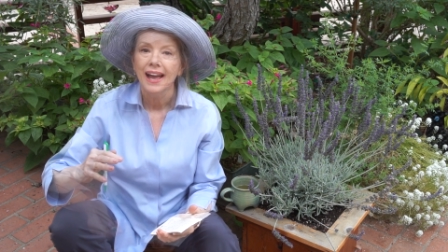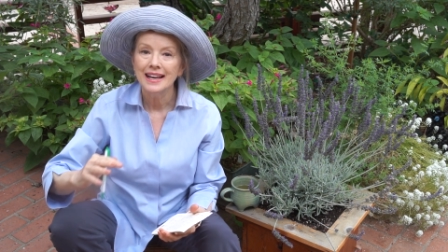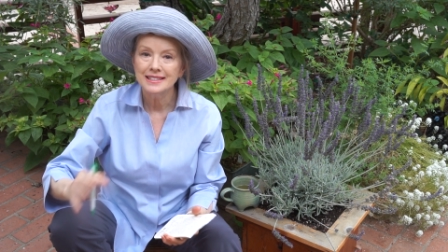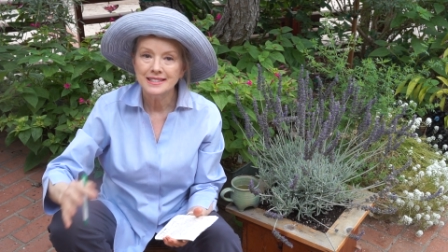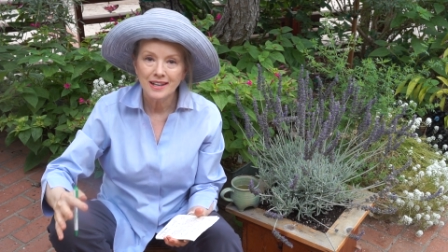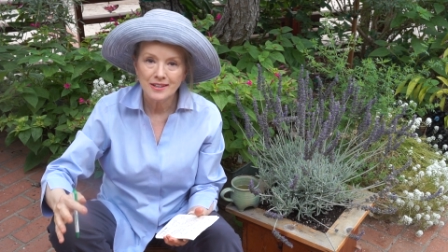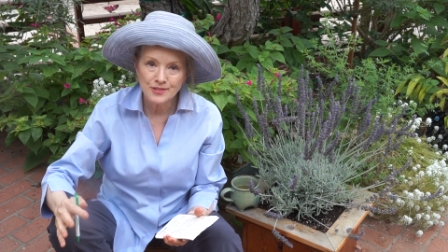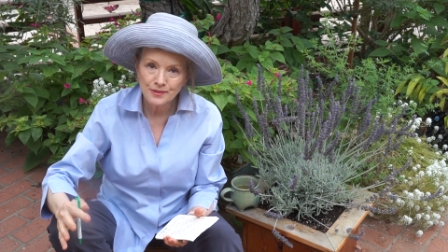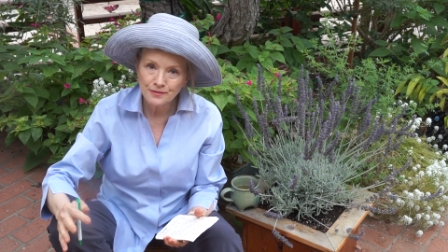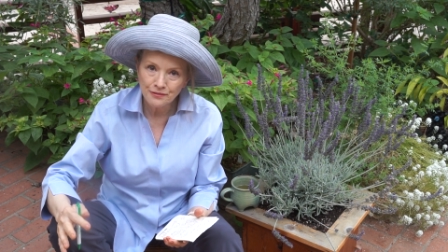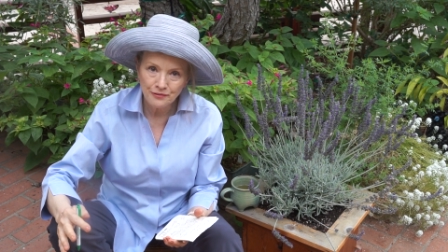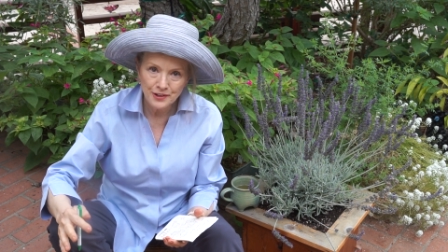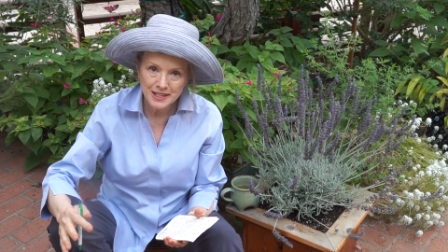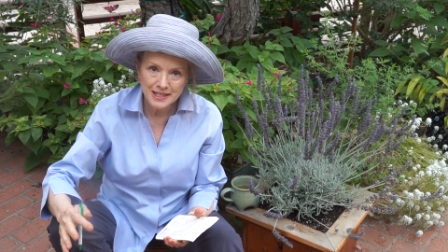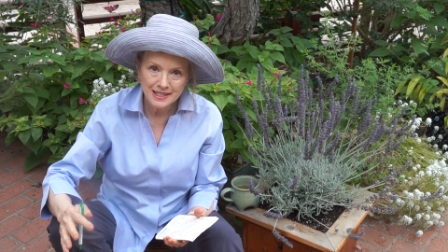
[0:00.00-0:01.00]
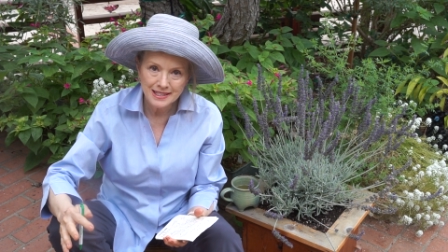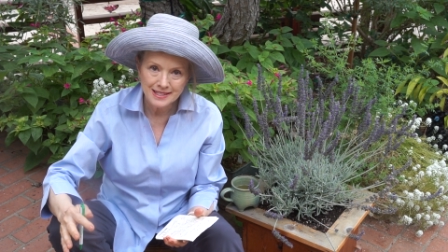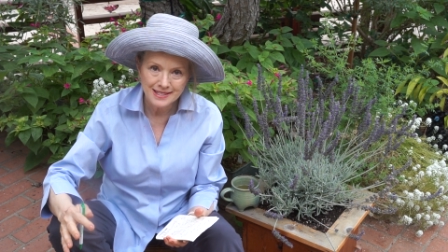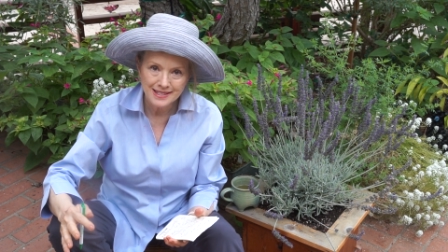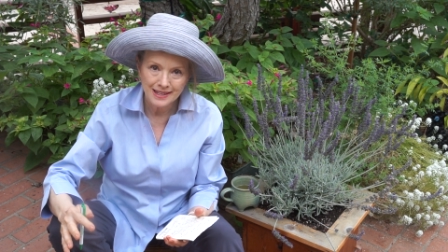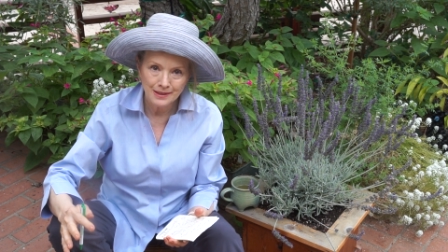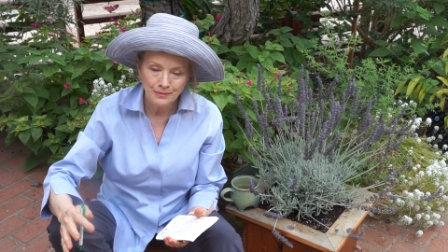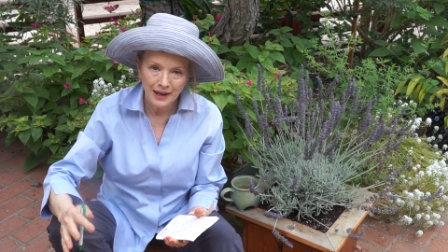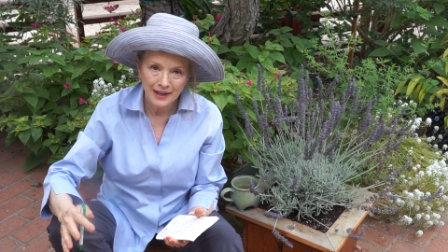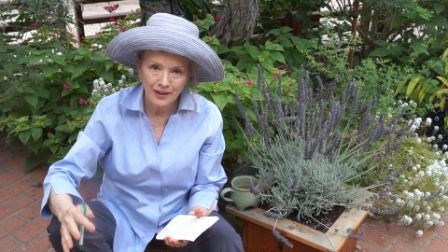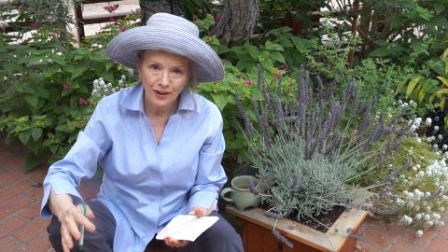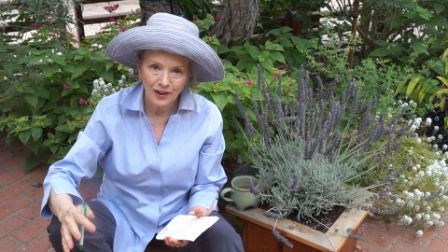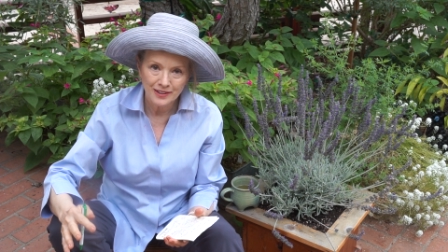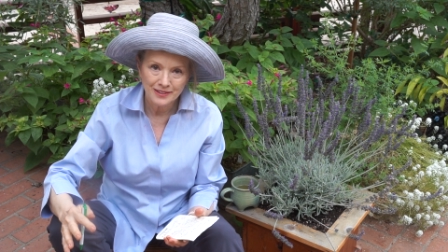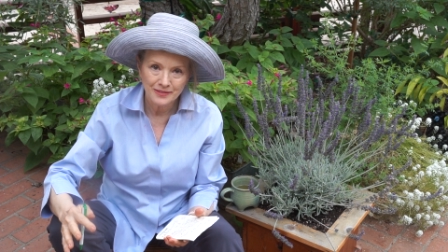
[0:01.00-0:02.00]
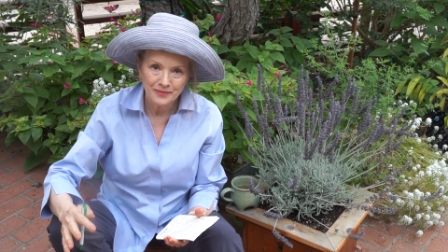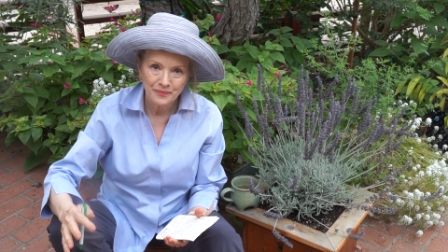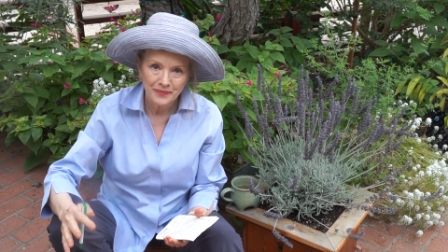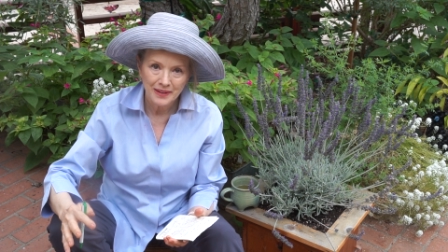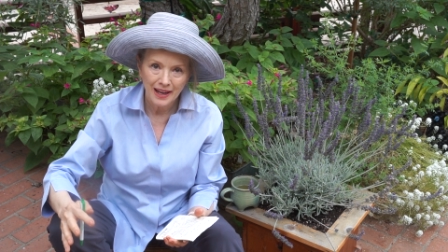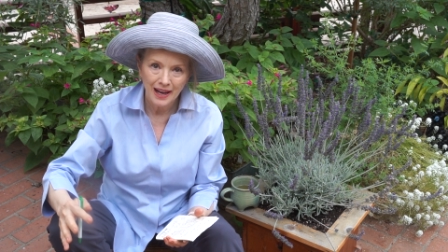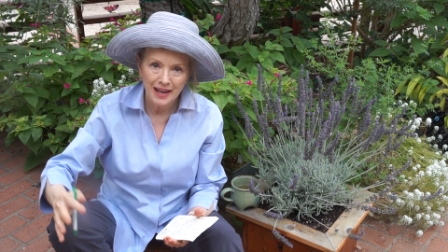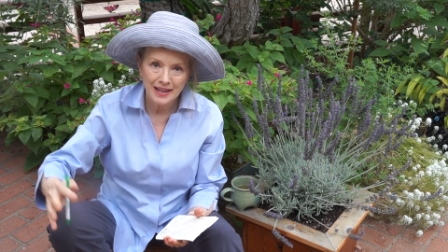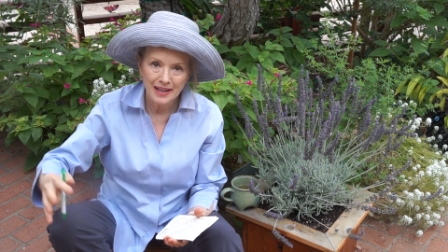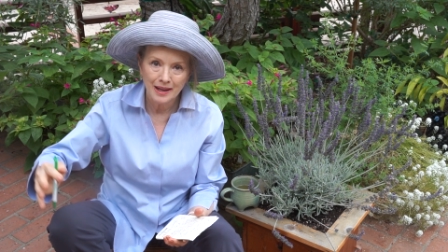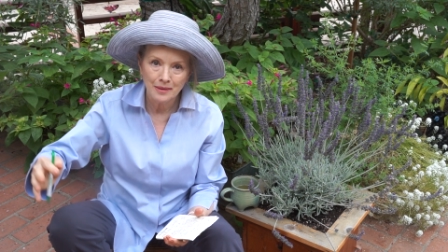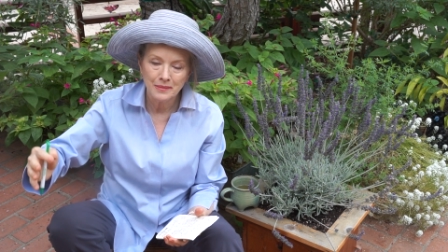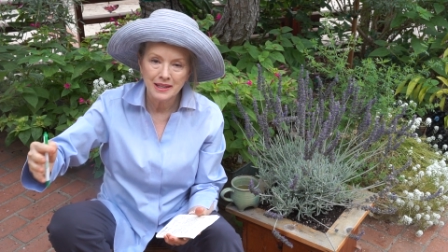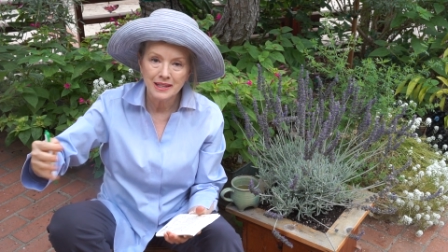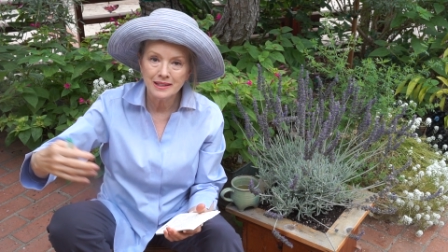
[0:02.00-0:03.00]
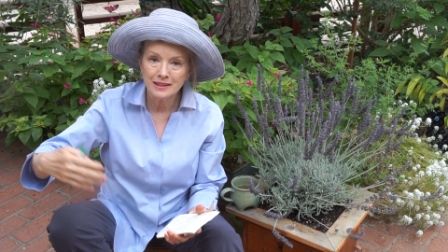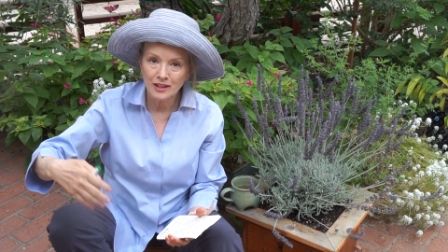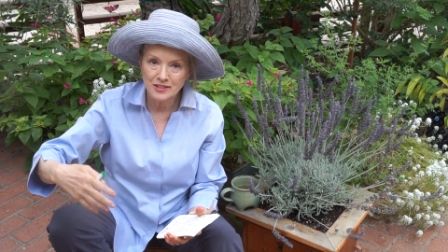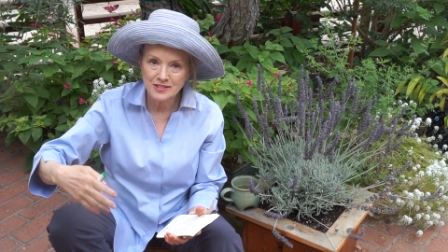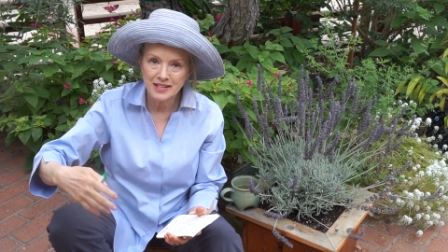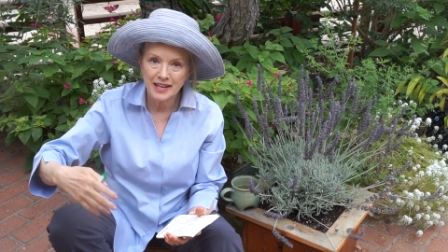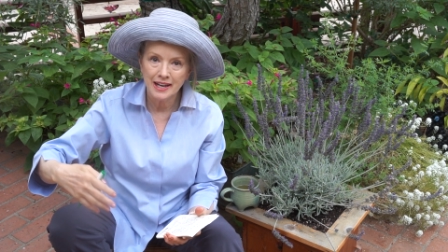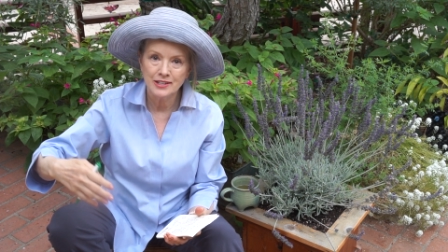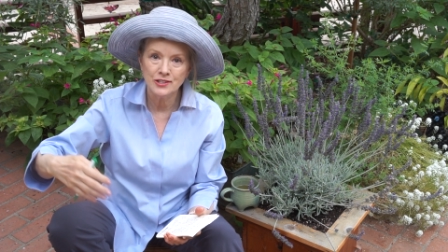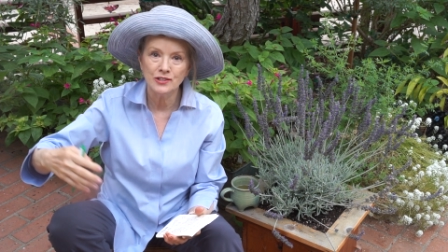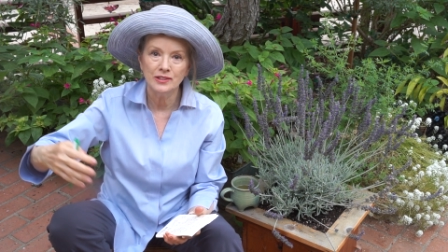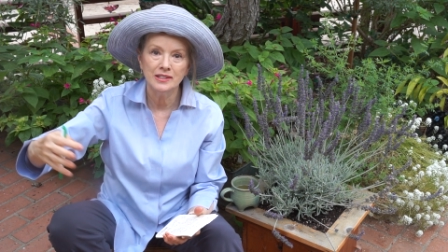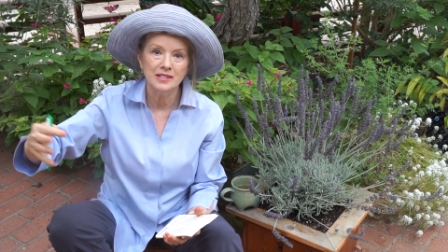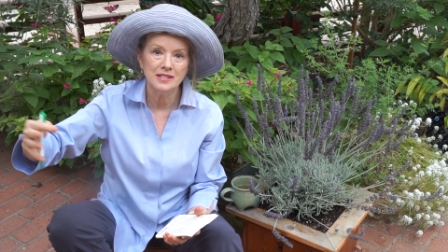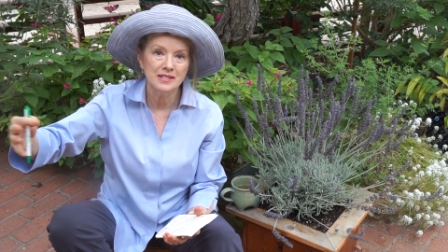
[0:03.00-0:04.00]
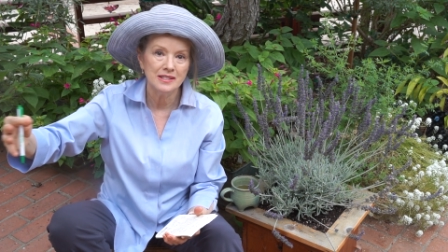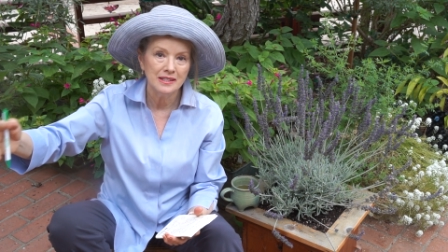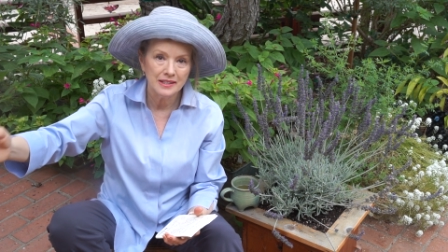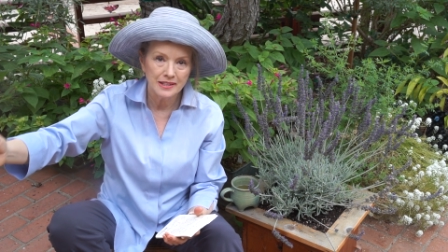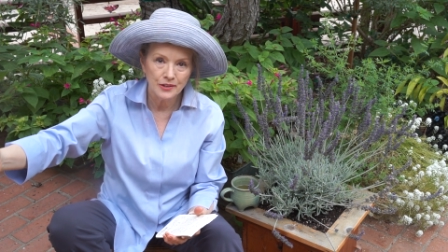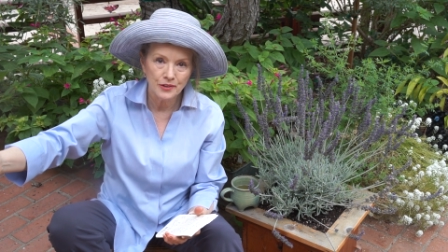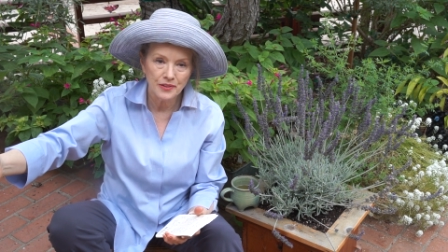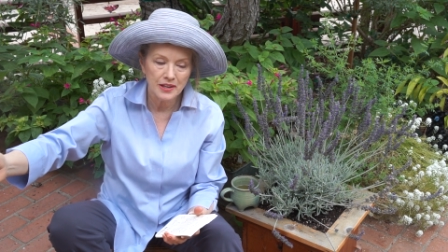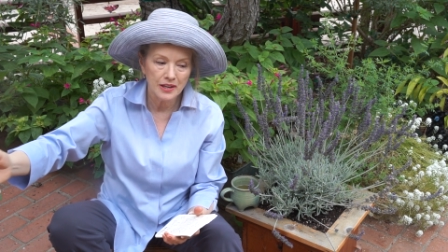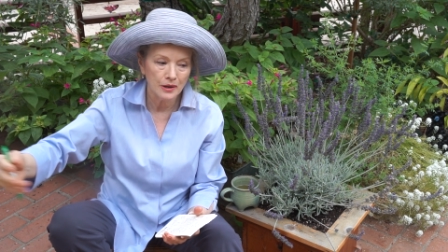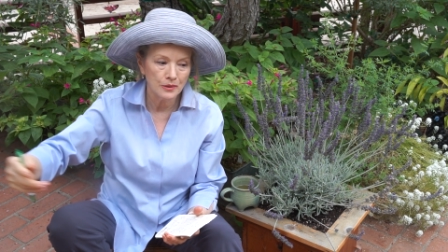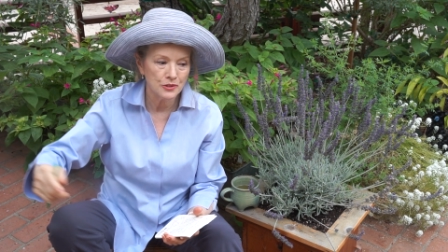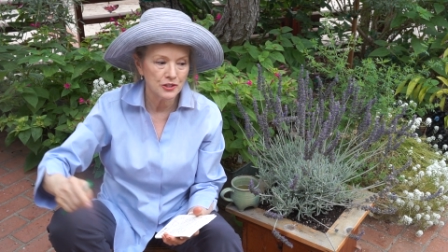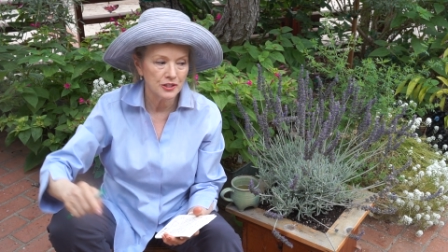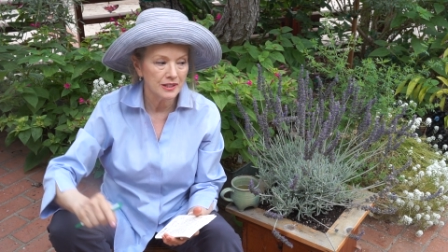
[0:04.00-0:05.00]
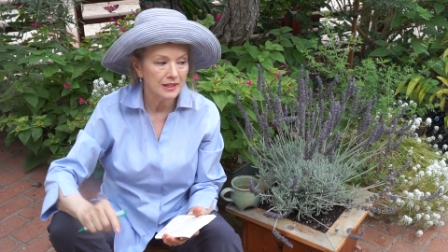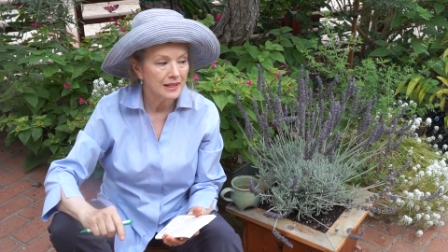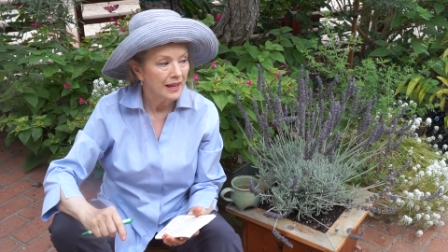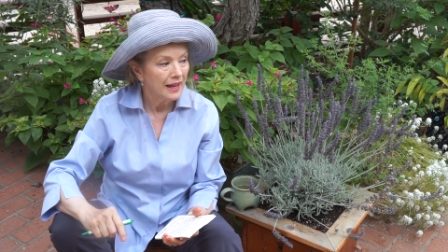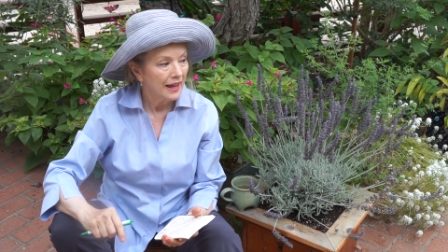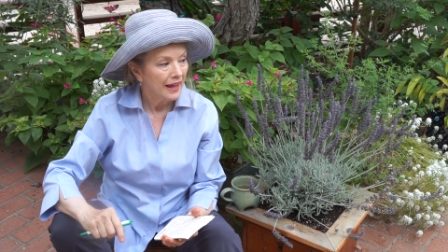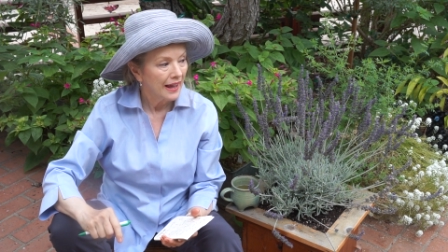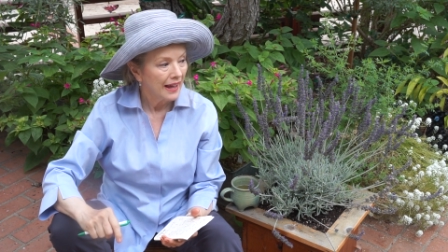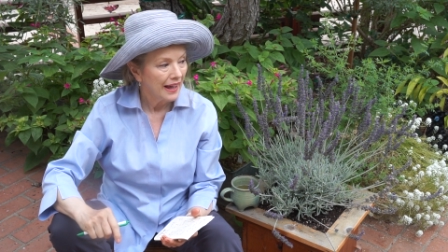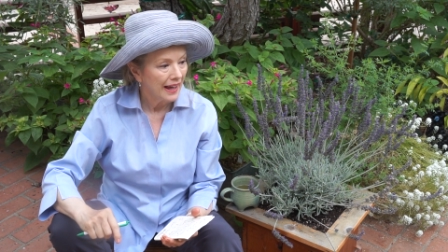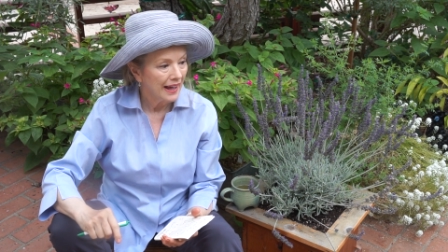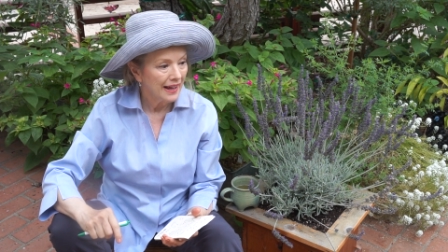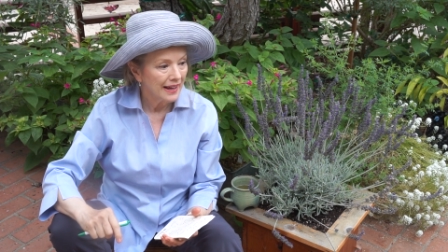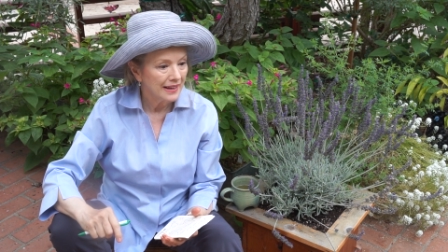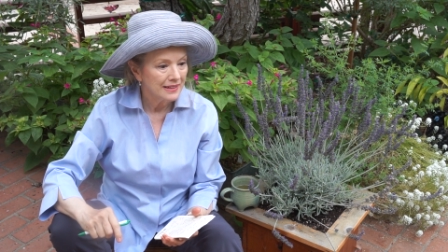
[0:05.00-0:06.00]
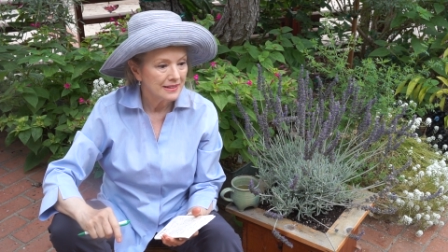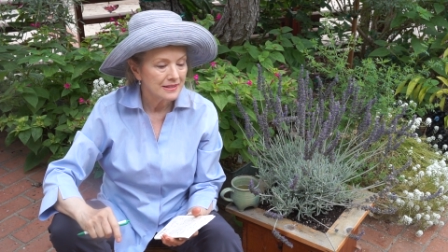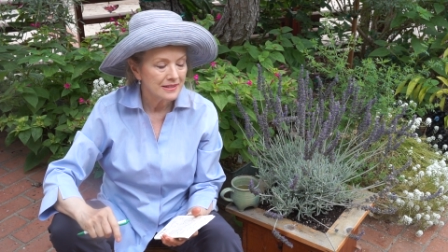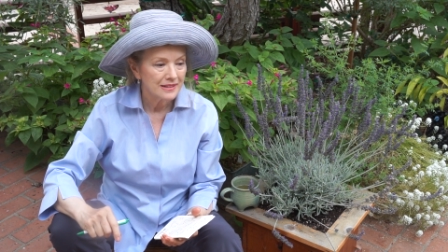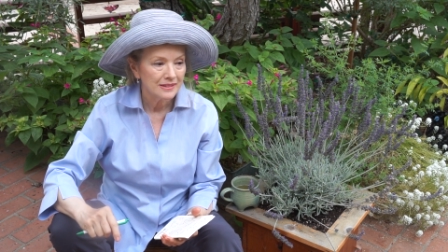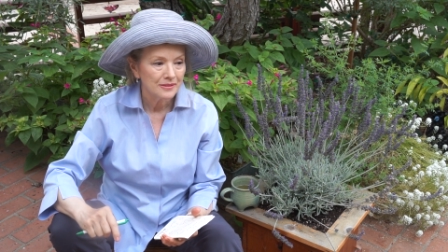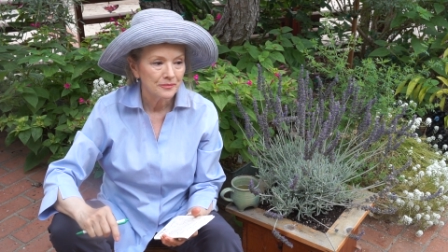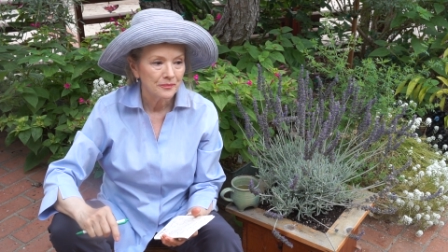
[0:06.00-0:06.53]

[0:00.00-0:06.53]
It doesn't freeze in my garden. I am in Los Angeles near the ocean, and